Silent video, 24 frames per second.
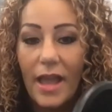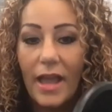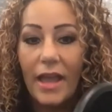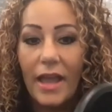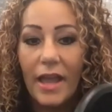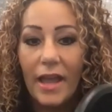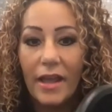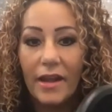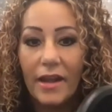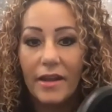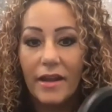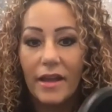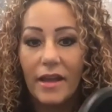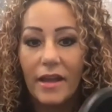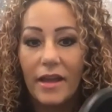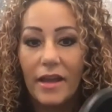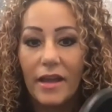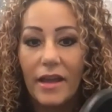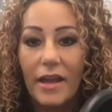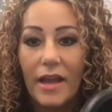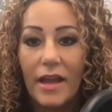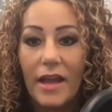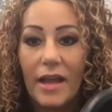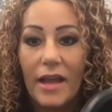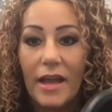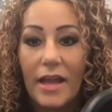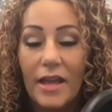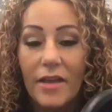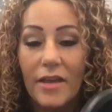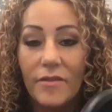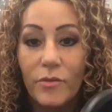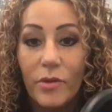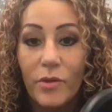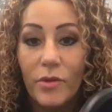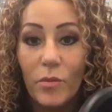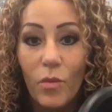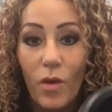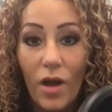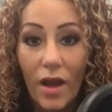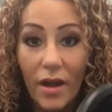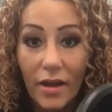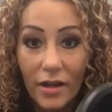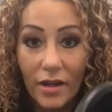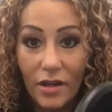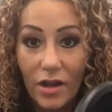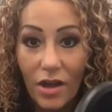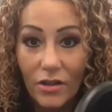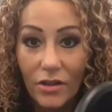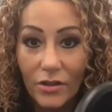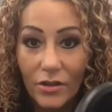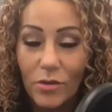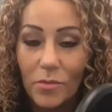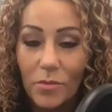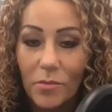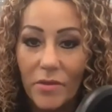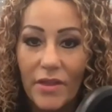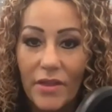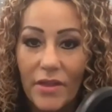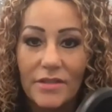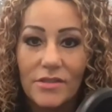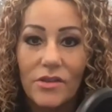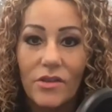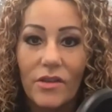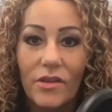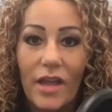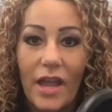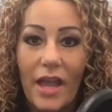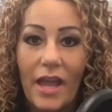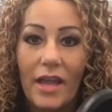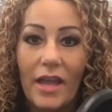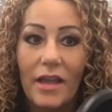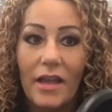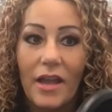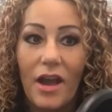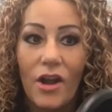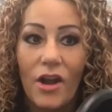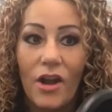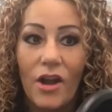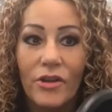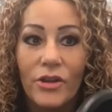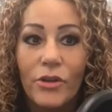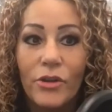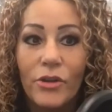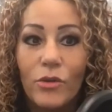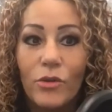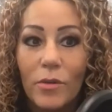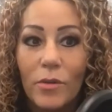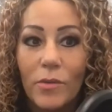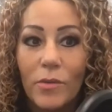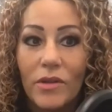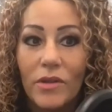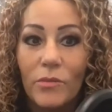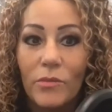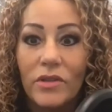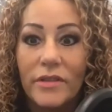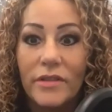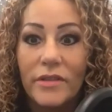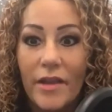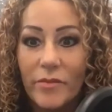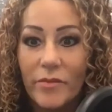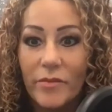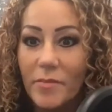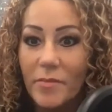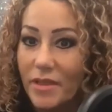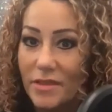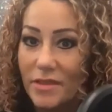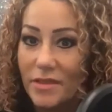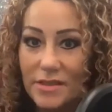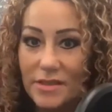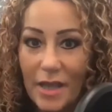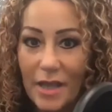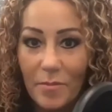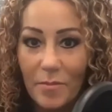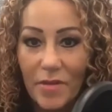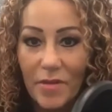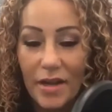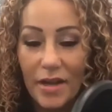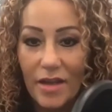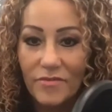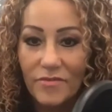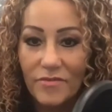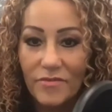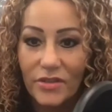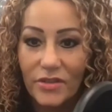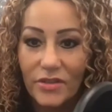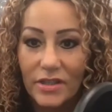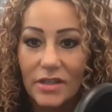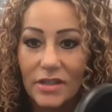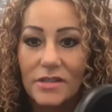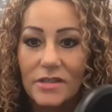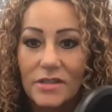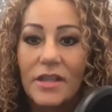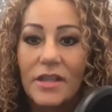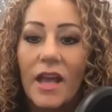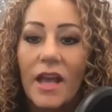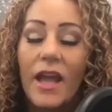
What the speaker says: And if we want to call it normal, that's okay. Our new normal will never be the same, not after this.